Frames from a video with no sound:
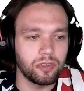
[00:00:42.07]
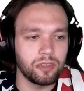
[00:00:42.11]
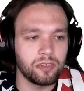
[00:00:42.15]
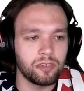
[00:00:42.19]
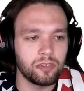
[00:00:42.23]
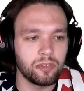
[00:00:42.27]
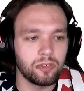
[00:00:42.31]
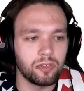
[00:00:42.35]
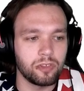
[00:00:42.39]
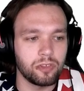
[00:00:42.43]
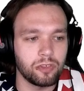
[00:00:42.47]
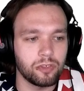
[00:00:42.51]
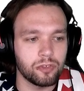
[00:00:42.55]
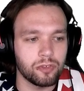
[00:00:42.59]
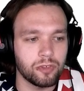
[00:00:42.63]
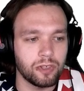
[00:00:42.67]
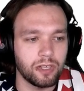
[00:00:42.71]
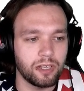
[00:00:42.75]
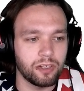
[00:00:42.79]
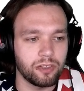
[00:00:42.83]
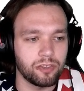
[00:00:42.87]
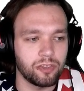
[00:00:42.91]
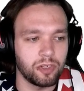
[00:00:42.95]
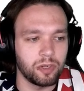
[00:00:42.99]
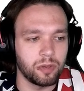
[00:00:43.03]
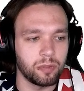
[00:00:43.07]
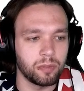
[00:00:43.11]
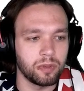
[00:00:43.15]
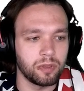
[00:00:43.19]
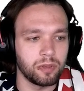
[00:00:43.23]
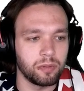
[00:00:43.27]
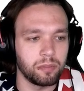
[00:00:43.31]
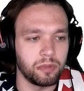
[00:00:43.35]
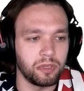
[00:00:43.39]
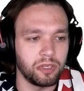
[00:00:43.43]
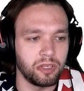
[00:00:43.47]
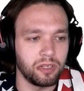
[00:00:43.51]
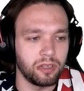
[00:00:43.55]
this is the strategy I'm going
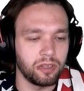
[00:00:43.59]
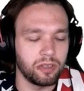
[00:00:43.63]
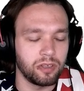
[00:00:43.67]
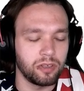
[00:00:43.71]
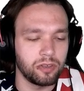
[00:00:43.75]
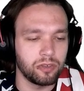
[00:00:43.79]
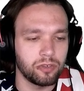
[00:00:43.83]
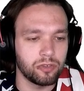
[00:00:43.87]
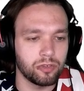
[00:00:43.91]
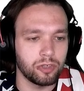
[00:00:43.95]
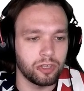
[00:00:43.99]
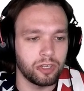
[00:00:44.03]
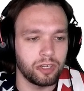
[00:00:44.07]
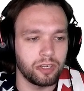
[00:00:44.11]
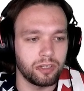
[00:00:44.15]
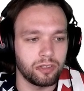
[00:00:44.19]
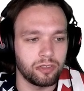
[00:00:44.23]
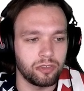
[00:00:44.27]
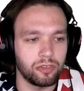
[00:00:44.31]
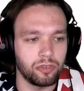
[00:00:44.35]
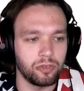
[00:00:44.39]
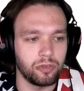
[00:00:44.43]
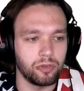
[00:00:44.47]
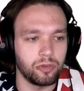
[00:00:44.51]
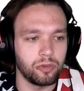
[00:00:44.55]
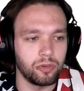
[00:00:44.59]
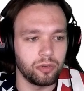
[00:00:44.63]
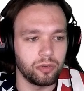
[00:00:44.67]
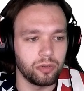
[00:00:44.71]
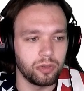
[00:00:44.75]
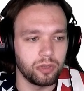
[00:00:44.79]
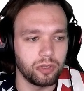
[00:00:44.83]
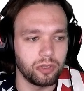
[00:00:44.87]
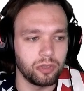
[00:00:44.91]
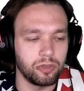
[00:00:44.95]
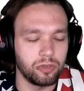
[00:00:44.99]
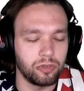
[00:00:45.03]
to be trying to